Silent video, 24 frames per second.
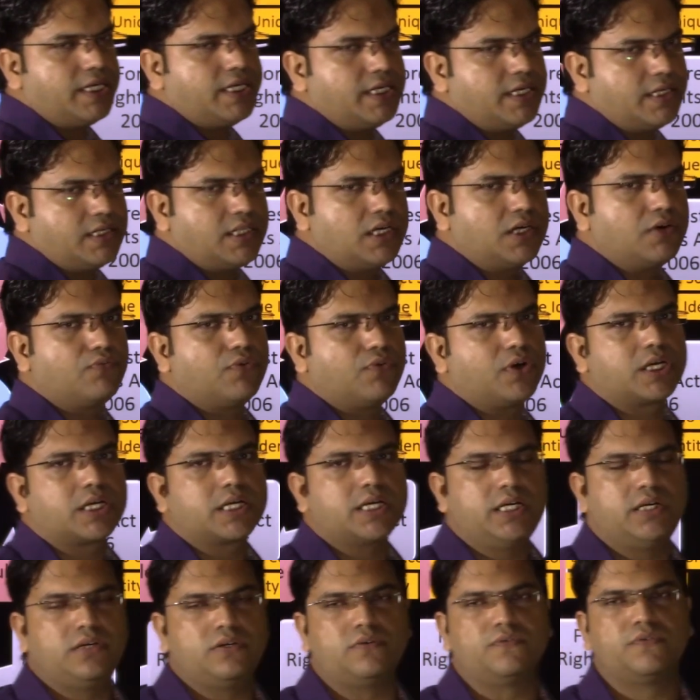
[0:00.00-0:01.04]
it, that what
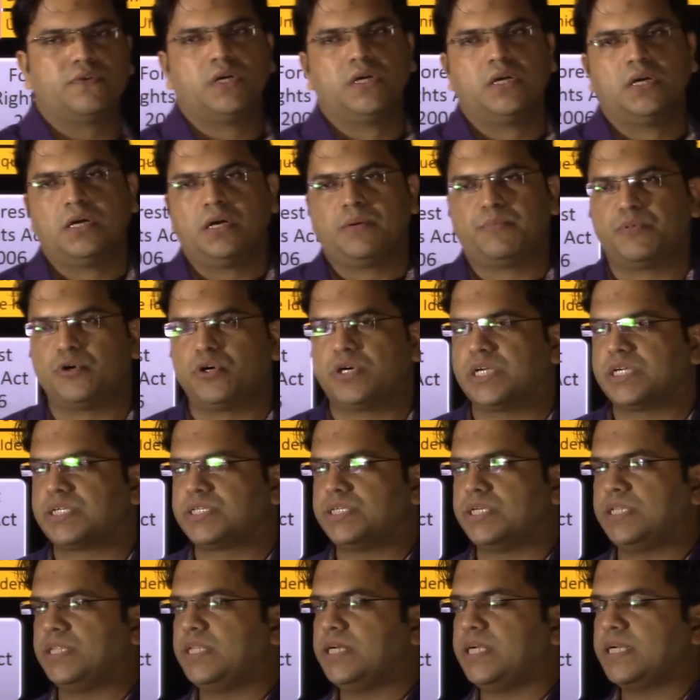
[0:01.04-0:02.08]
kind of
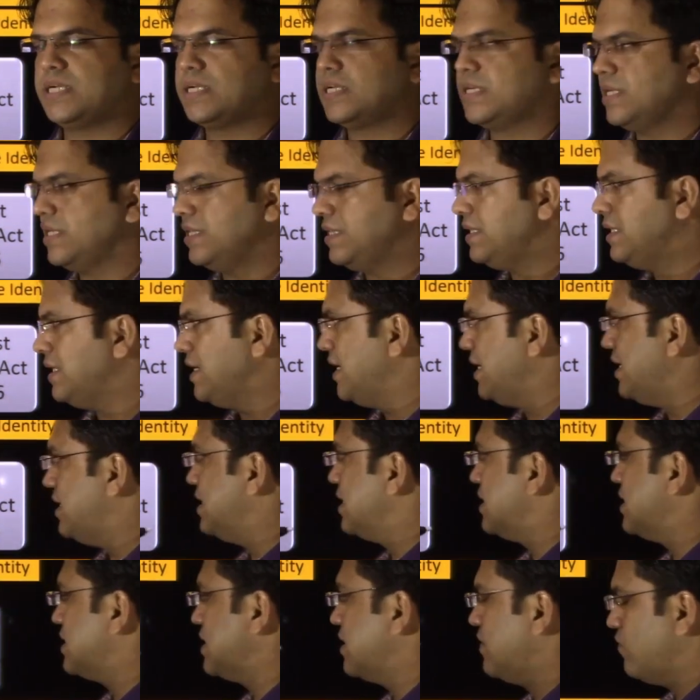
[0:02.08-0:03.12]
protection that it
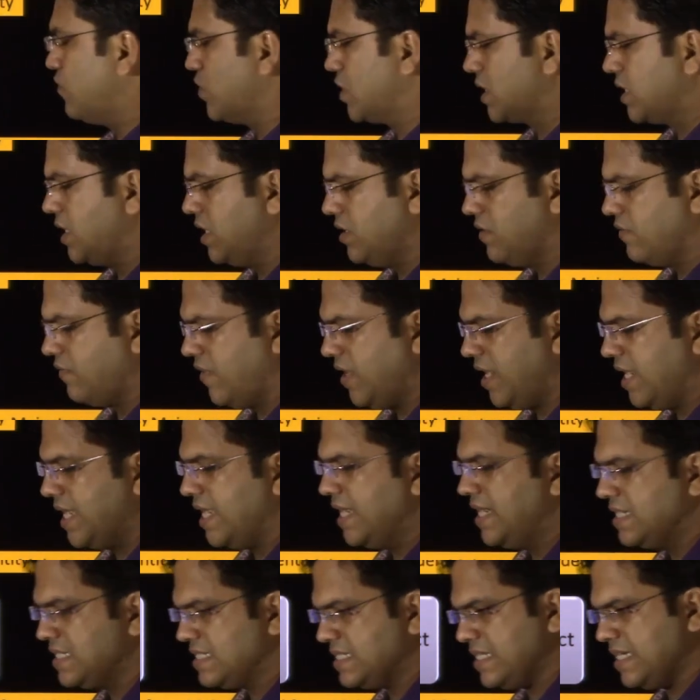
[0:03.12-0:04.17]
does have, what kind of
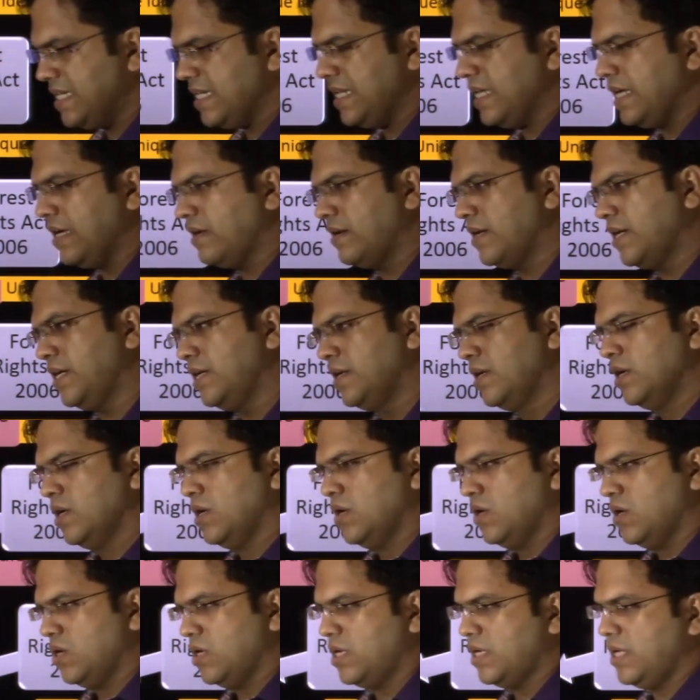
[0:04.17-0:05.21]
land ceiling, right,
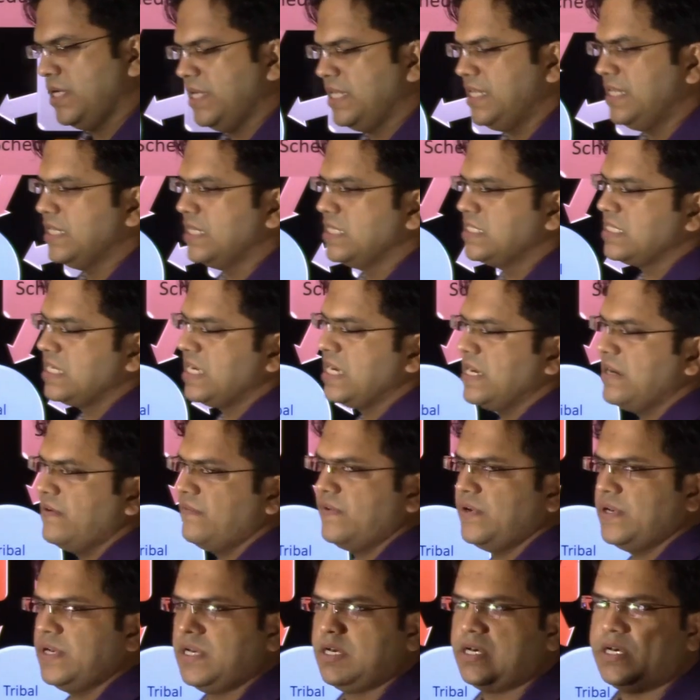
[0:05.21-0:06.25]
it does
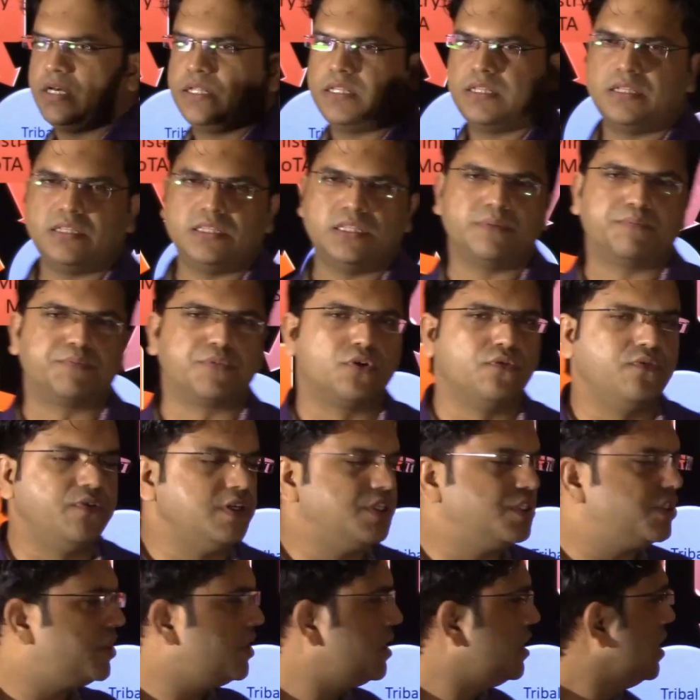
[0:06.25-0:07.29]
have, the
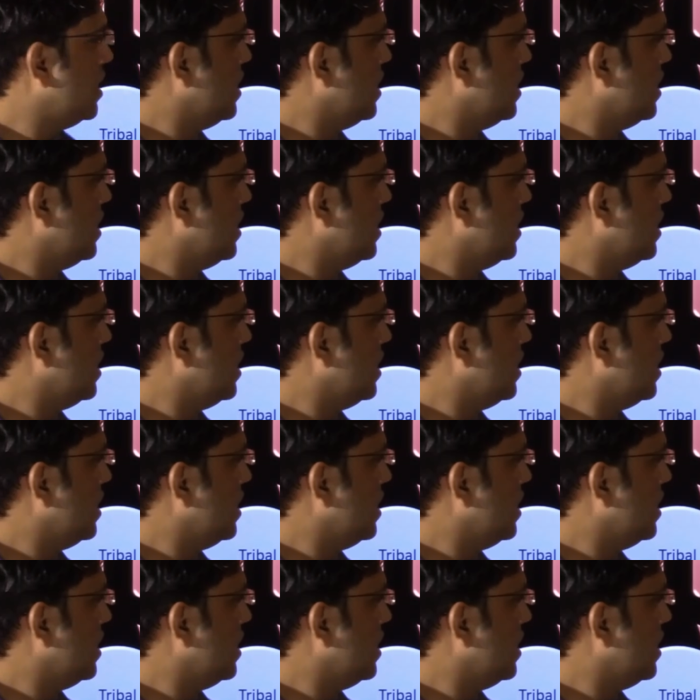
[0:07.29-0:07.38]
provision